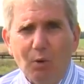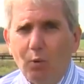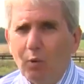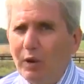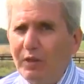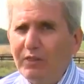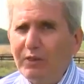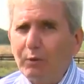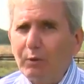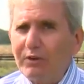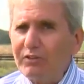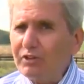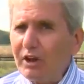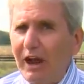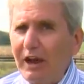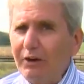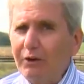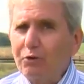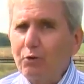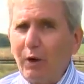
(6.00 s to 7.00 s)
When the
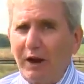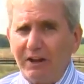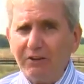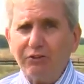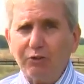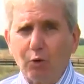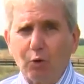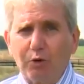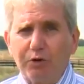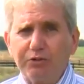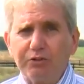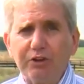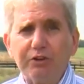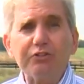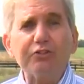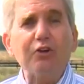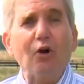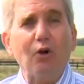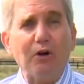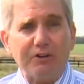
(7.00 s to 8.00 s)
retired racehorse
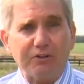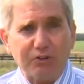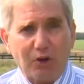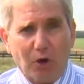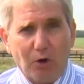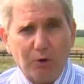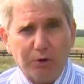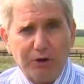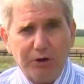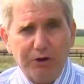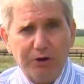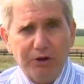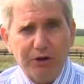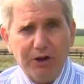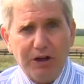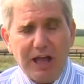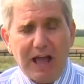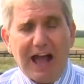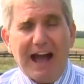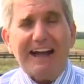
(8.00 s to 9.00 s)
saw its owner,
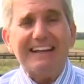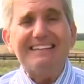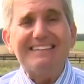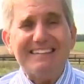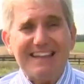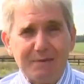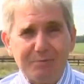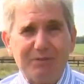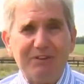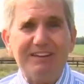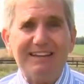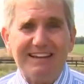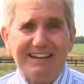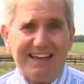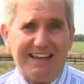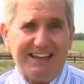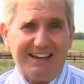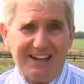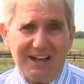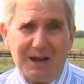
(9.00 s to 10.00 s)
attempted to
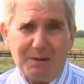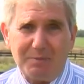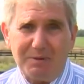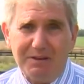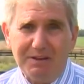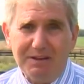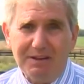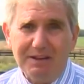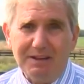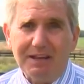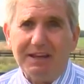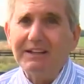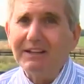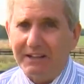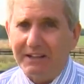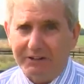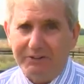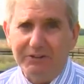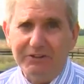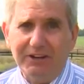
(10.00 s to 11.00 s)
get up
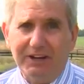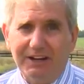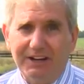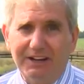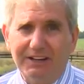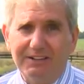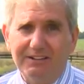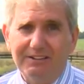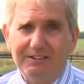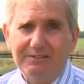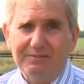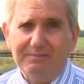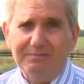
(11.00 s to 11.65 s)
and later died.